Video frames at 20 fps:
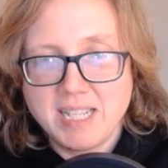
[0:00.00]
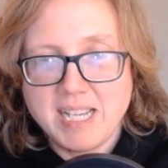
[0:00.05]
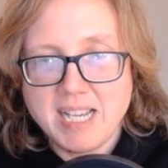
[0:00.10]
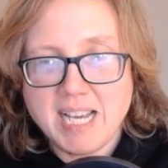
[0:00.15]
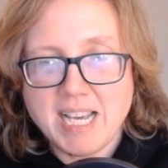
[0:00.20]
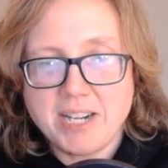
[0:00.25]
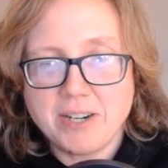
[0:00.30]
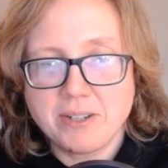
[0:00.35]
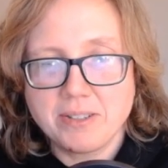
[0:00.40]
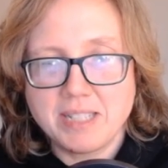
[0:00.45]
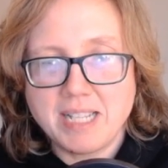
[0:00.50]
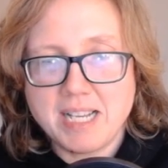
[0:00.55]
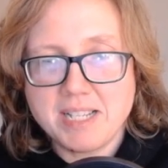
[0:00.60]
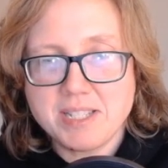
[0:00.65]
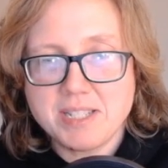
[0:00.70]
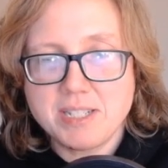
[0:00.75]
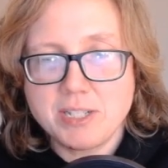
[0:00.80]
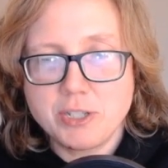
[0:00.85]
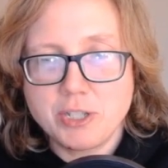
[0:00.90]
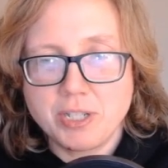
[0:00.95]
And our
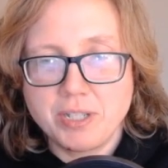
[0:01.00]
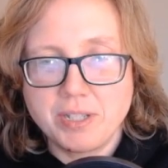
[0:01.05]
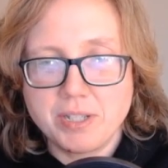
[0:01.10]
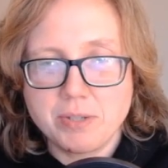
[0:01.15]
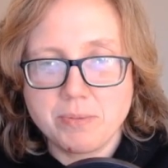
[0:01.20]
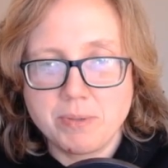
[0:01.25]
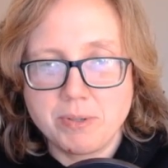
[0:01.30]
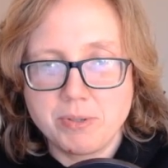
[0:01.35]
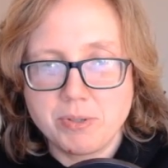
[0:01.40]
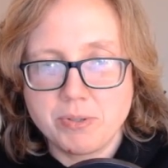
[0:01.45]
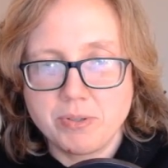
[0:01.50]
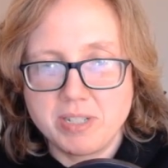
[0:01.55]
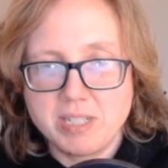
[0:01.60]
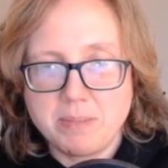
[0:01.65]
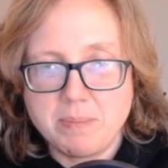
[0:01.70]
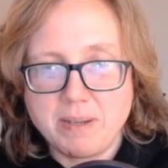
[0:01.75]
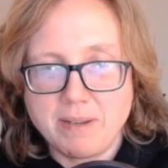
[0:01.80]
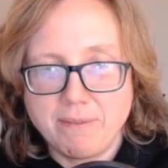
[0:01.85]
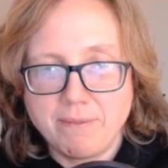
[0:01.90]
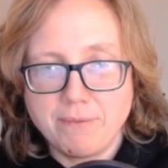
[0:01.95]
last digit in this row is going to
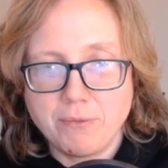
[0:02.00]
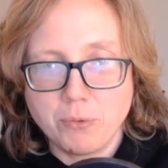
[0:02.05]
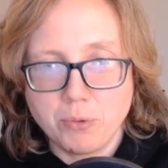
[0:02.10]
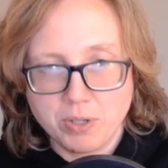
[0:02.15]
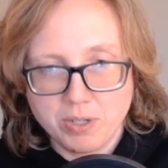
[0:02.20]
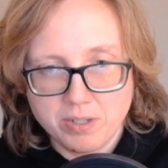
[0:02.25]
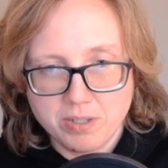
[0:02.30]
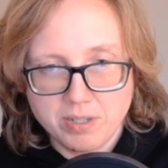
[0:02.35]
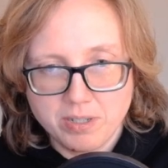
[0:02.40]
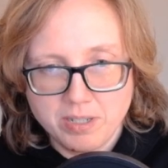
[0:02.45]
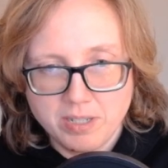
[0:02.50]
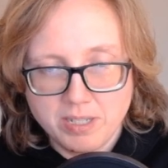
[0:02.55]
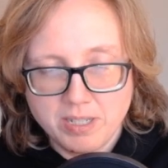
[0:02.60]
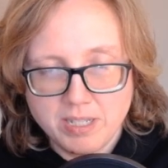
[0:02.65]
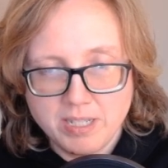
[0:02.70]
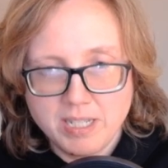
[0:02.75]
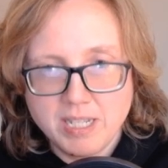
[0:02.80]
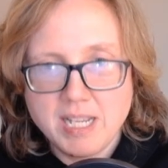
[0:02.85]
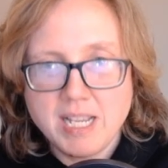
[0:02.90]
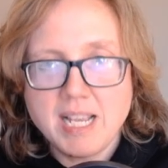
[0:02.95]
be a 4,
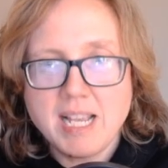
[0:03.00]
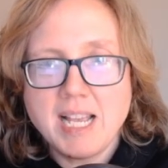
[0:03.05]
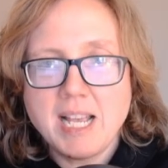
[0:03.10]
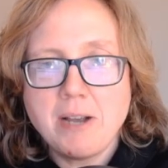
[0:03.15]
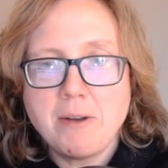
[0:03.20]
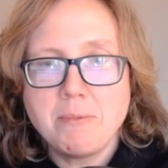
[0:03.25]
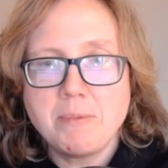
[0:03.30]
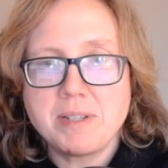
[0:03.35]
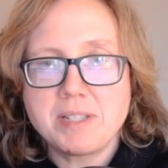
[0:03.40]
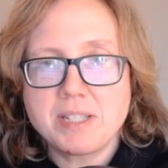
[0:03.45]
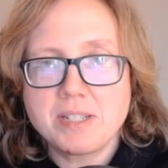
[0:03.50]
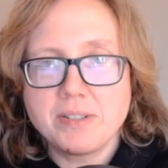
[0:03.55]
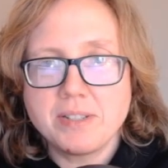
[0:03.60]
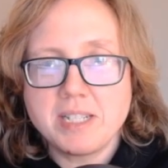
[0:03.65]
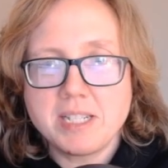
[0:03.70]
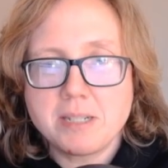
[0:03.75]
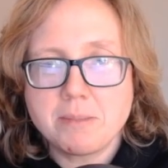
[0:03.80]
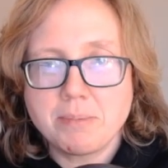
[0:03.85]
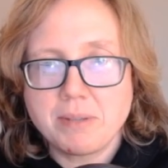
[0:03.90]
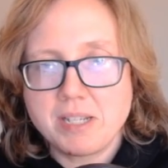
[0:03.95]
we still
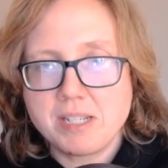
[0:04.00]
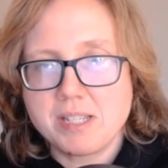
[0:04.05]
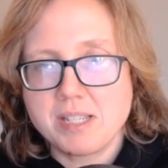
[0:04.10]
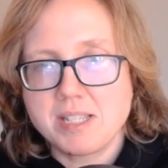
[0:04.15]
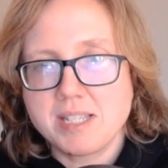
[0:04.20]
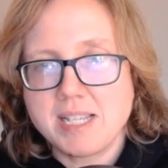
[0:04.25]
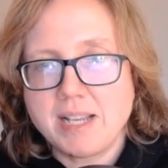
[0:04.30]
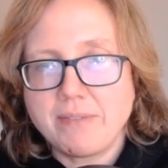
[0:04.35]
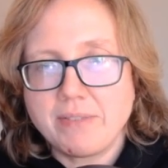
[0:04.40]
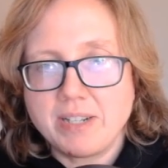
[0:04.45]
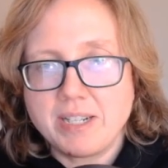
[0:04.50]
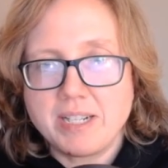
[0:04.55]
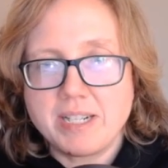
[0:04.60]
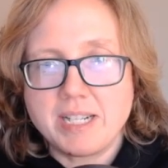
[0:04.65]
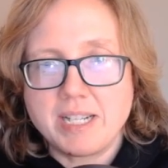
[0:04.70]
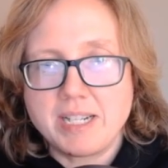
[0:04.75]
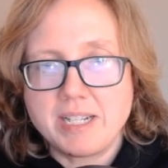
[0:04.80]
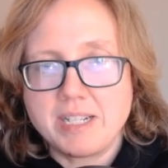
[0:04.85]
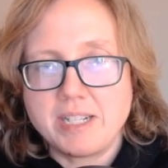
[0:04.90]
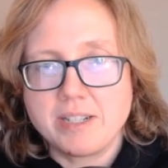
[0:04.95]
need to place a 7 and
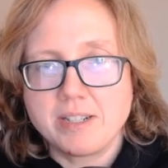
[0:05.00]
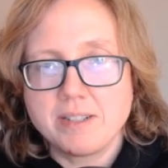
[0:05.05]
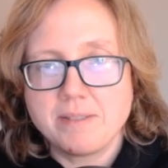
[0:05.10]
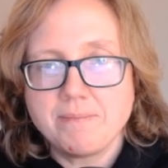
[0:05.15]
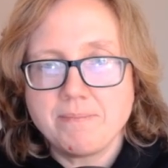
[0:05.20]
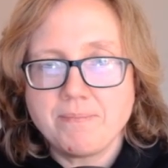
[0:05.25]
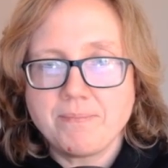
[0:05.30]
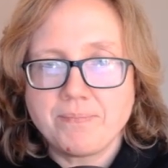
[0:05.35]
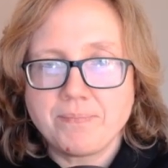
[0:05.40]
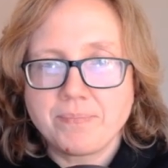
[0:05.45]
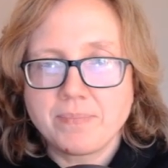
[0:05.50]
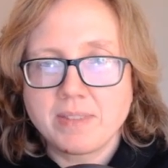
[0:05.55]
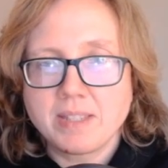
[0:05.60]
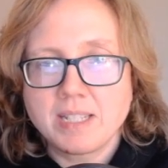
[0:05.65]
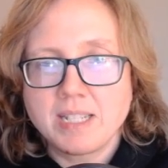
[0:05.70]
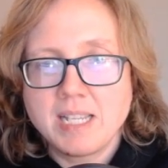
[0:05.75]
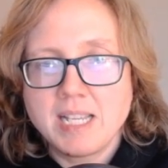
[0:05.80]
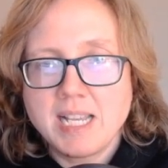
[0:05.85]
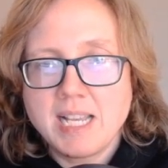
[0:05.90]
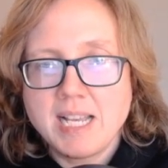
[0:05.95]
9 here.
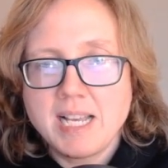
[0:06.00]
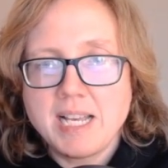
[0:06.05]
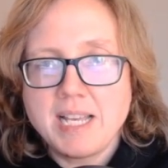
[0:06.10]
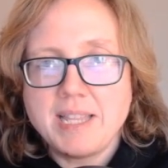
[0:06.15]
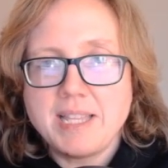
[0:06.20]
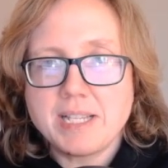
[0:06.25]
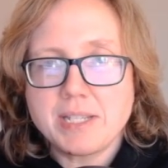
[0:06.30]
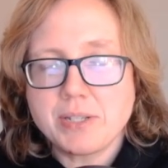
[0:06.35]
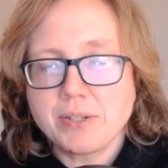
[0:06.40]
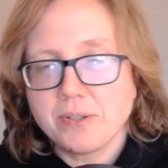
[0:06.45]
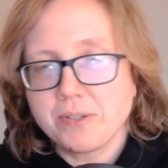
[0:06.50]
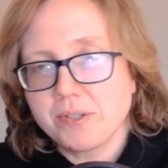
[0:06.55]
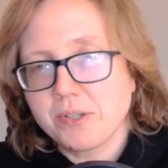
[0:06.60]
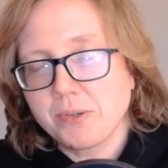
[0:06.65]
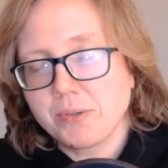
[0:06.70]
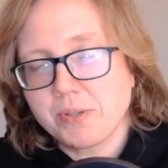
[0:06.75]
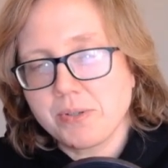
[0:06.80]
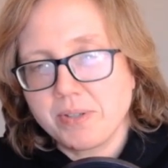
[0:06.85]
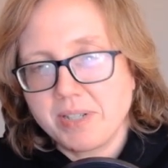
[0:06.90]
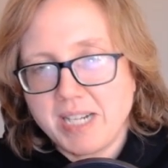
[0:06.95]
This also
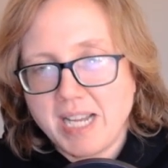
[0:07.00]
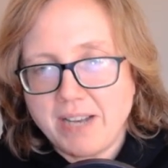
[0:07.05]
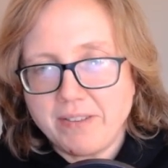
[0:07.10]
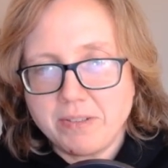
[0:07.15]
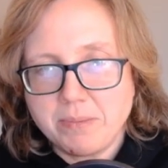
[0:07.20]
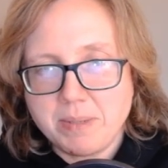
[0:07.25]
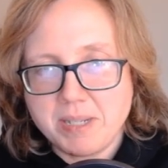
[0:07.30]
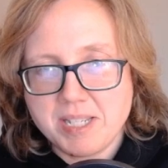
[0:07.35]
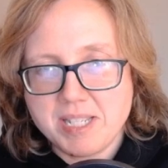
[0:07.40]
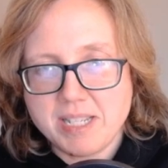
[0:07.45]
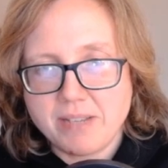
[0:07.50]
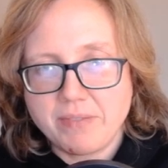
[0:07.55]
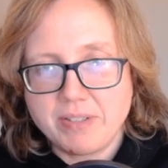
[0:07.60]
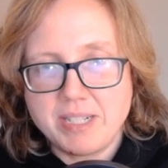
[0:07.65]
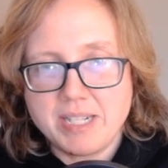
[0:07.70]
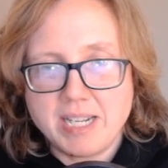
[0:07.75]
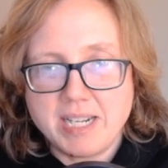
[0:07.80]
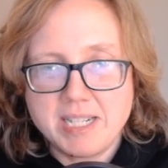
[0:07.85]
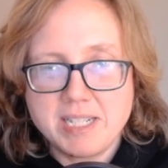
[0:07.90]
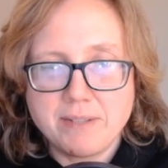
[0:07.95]
is going to have to be a 7,
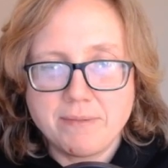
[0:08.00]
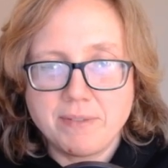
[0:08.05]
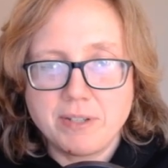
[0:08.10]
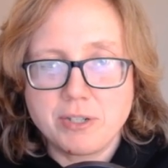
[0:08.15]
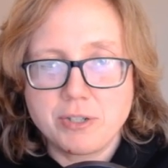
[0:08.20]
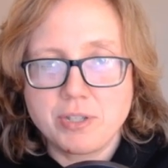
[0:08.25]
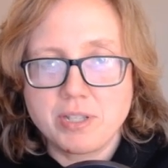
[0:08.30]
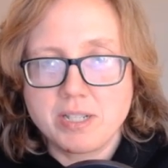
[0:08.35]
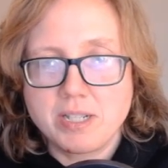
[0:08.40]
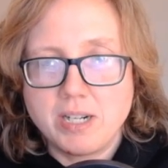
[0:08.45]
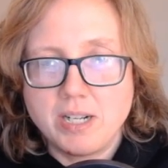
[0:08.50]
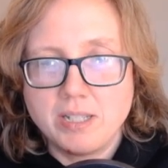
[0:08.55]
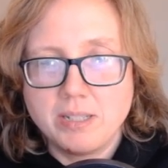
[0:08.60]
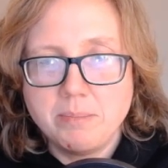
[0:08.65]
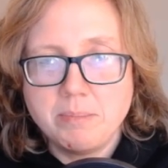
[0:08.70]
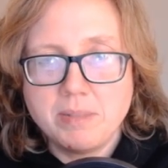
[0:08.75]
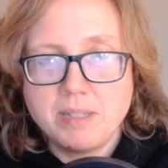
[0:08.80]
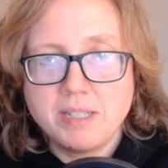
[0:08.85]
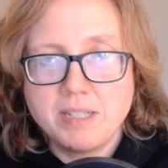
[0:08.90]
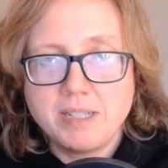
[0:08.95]
9 to finish the
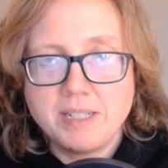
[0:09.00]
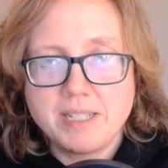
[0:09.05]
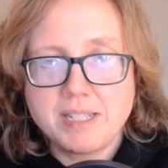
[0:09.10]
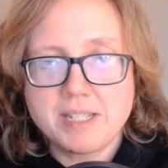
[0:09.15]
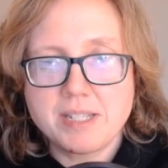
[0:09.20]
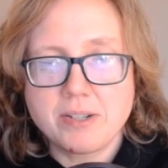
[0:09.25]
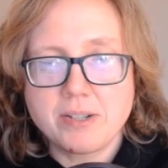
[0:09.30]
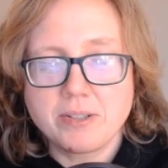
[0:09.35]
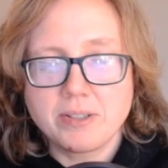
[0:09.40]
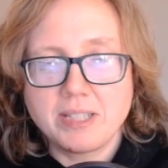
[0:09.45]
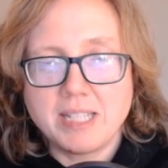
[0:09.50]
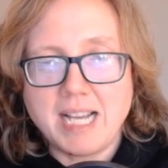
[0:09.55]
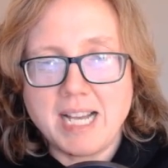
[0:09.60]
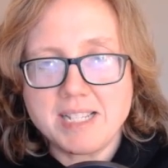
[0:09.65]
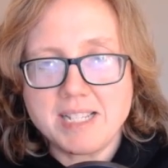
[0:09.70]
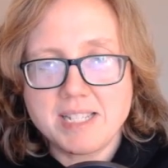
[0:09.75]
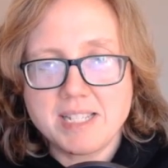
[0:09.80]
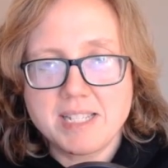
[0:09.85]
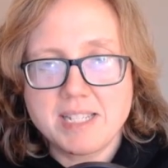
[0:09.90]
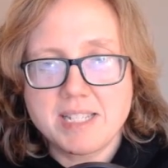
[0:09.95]
column. This is our
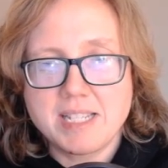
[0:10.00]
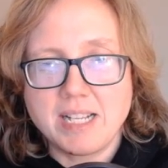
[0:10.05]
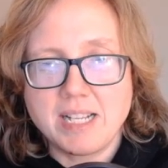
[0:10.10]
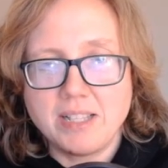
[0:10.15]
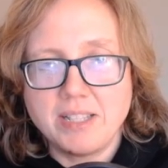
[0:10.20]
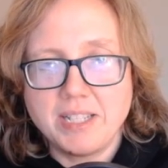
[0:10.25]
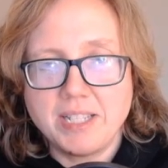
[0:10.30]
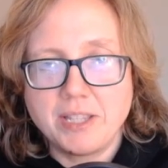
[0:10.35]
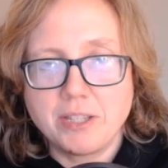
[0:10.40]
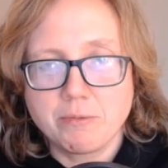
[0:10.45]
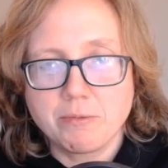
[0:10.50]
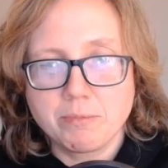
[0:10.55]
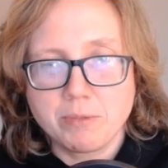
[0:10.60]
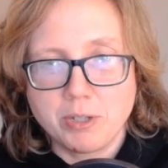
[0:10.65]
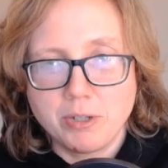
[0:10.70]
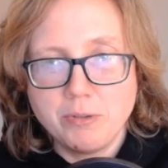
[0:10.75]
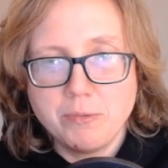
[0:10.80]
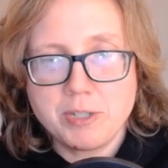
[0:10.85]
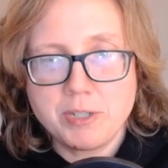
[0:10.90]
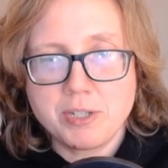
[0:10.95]
last cell in the
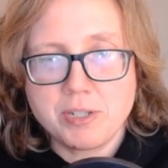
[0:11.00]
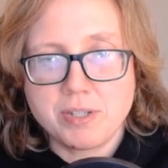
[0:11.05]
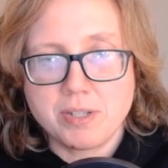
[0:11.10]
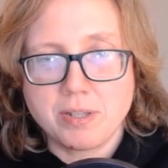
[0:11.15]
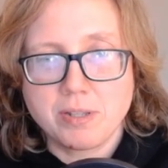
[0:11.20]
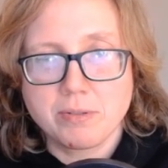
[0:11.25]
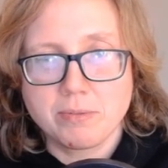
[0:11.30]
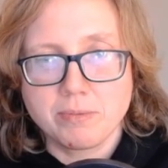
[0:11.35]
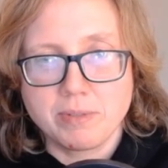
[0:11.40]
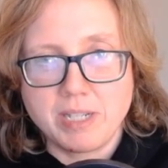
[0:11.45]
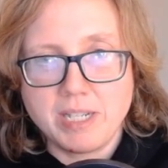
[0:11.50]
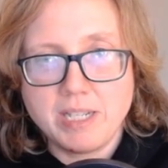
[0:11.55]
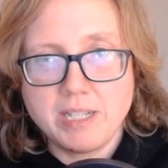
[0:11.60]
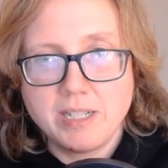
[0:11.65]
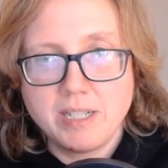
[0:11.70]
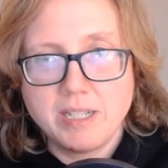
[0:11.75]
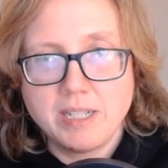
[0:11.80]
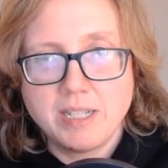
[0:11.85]
row, which is a 3.